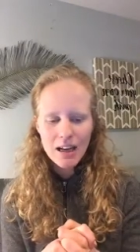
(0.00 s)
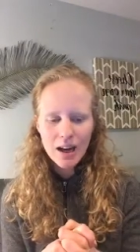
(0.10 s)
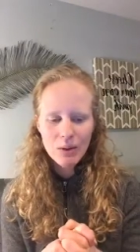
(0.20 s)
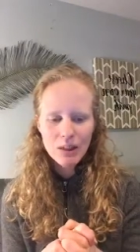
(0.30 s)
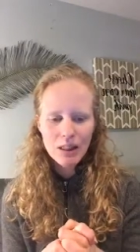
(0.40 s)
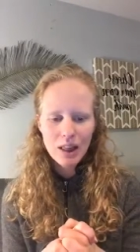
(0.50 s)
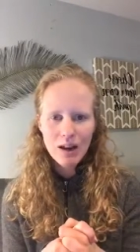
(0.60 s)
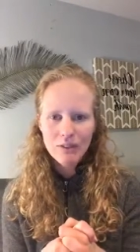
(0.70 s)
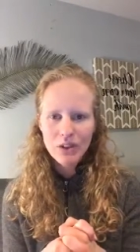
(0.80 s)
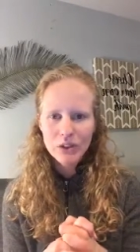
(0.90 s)
I would
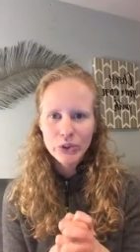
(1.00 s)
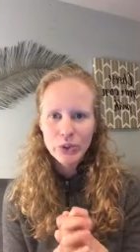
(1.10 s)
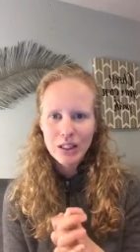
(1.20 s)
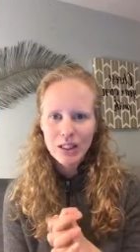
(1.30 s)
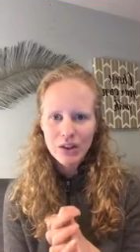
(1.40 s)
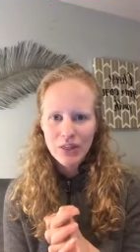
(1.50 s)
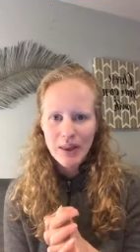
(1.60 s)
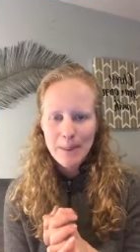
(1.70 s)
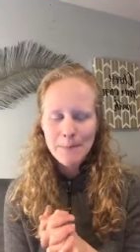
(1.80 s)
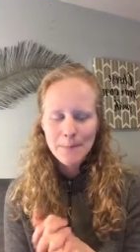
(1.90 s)
love to hear them.